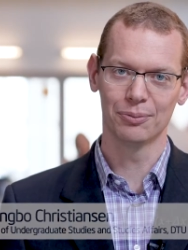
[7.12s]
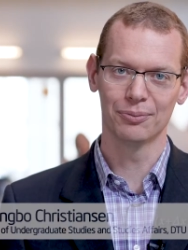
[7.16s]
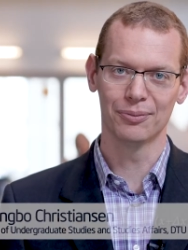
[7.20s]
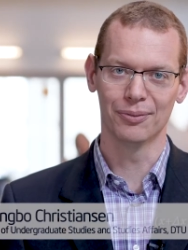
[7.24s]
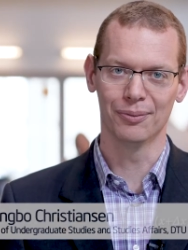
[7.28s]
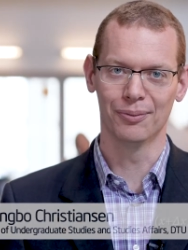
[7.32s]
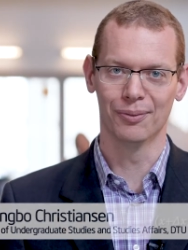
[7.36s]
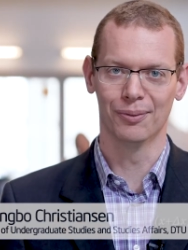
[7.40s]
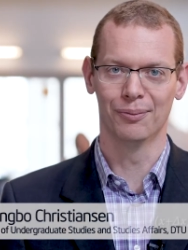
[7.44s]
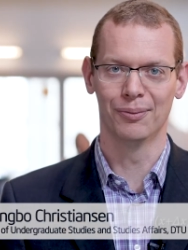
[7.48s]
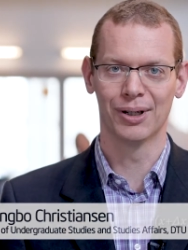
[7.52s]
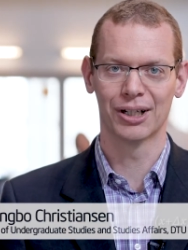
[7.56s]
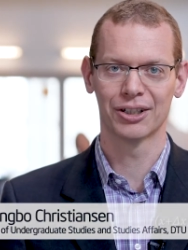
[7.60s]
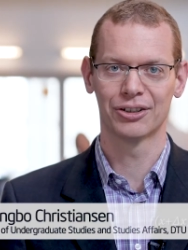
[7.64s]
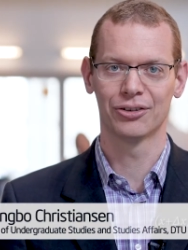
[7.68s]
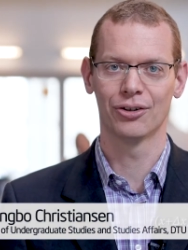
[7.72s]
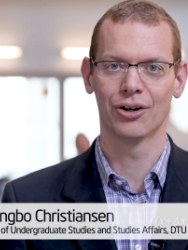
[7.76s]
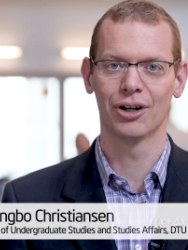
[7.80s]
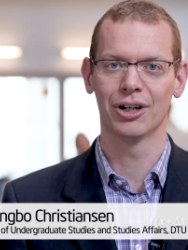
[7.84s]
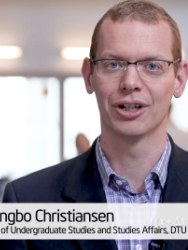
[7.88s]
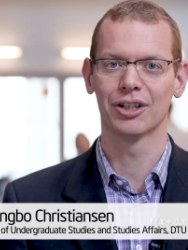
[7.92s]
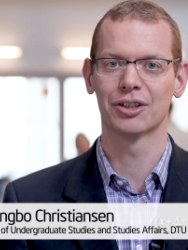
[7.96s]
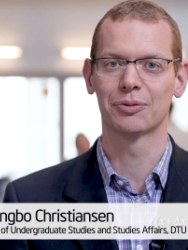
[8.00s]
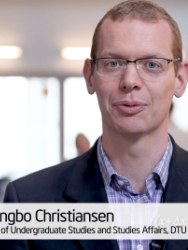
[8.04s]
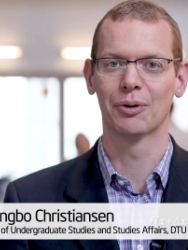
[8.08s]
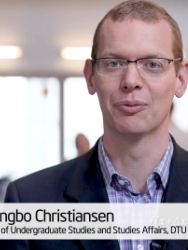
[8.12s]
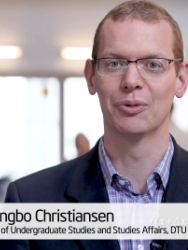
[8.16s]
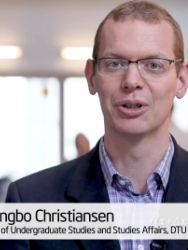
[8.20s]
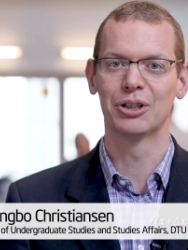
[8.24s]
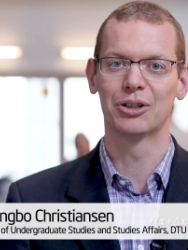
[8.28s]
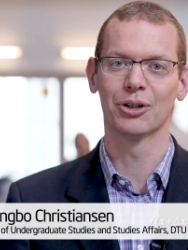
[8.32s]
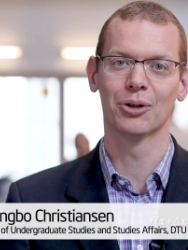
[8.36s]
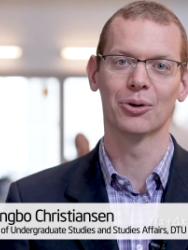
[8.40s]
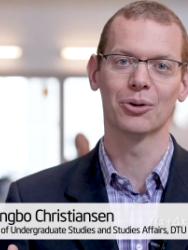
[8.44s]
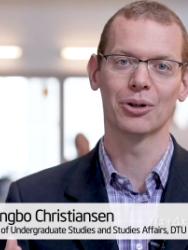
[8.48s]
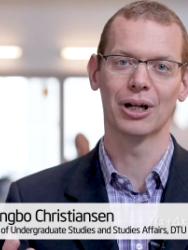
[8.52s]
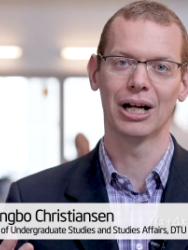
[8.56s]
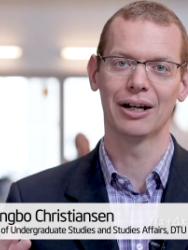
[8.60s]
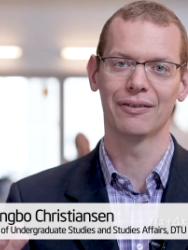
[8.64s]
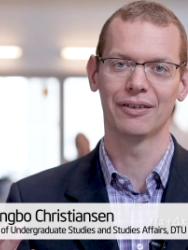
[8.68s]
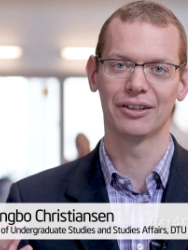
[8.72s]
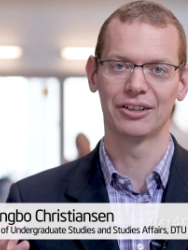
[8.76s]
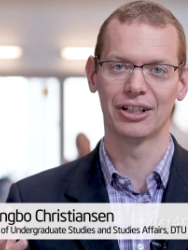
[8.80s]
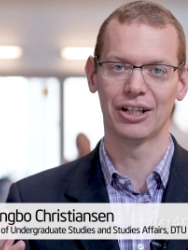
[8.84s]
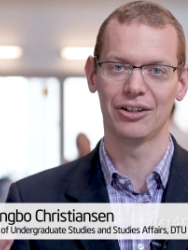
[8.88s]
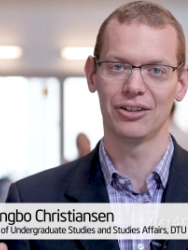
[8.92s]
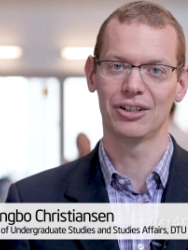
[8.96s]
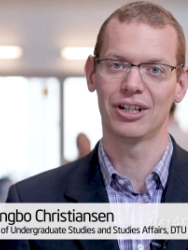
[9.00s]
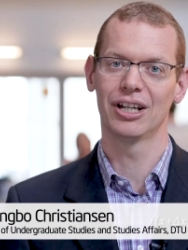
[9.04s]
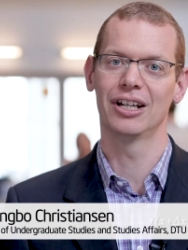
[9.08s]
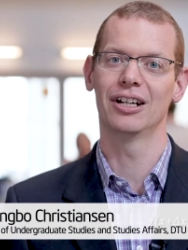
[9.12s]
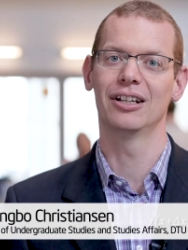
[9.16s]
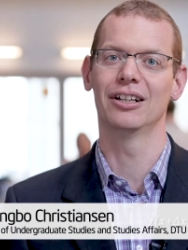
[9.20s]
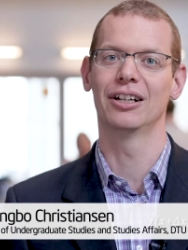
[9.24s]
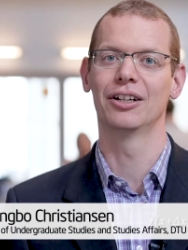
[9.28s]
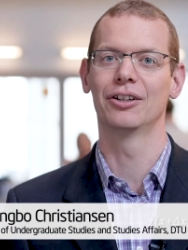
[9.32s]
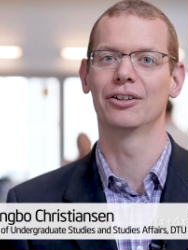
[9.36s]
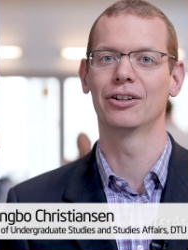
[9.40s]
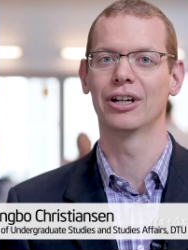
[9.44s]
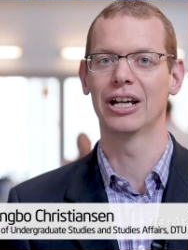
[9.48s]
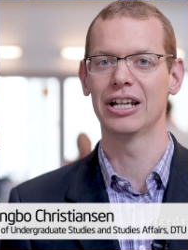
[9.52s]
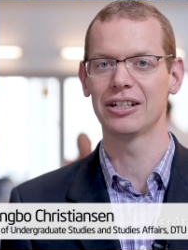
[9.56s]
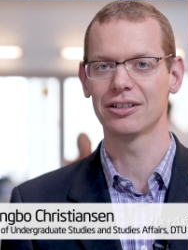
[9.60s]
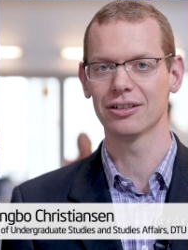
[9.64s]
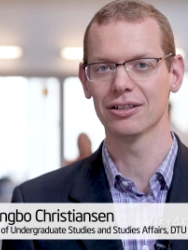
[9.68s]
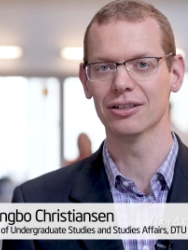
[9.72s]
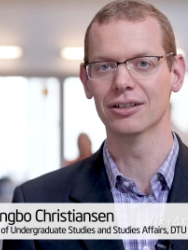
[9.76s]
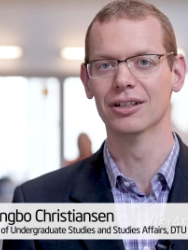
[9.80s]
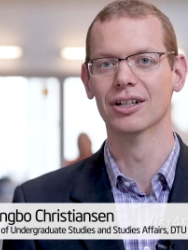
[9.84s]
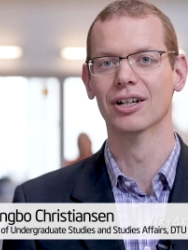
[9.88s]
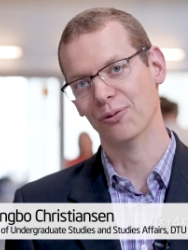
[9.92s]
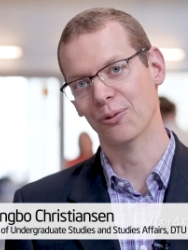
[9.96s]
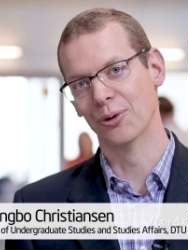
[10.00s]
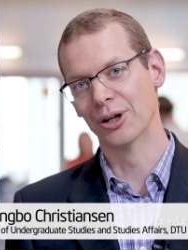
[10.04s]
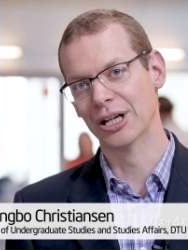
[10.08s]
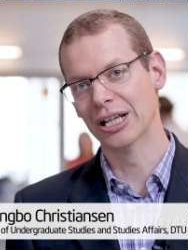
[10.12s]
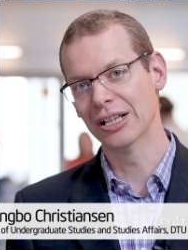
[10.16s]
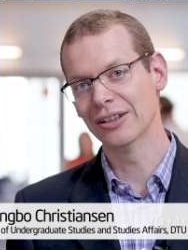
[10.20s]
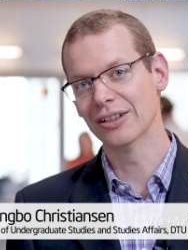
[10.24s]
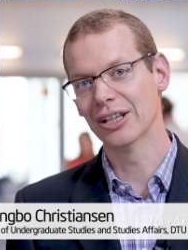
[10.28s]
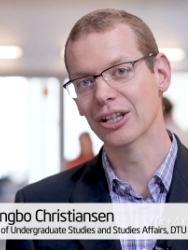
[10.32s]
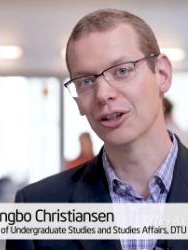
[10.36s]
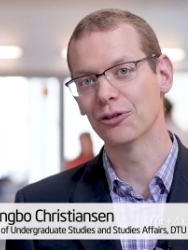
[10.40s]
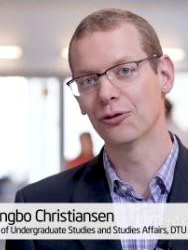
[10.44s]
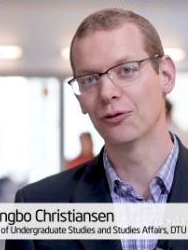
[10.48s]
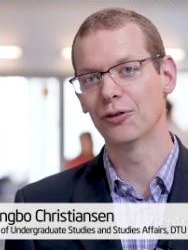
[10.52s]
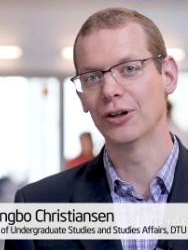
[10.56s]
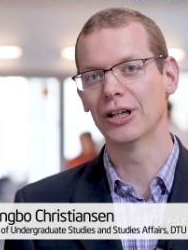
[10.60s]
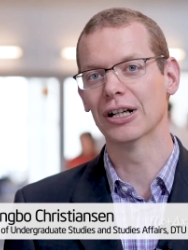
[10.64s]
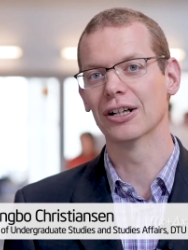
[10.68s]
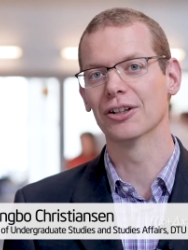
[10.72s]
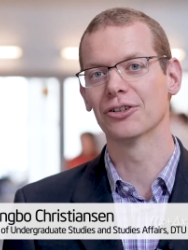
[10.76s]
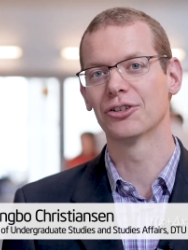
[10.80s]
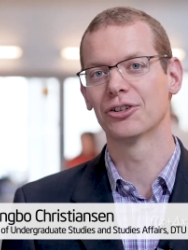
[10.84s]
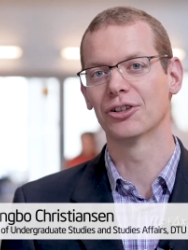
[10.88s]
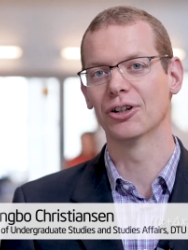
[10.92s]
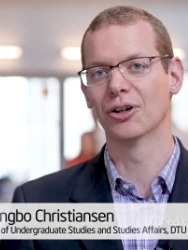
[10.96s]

to mechatronics, but we don't have a dedicated education within this field.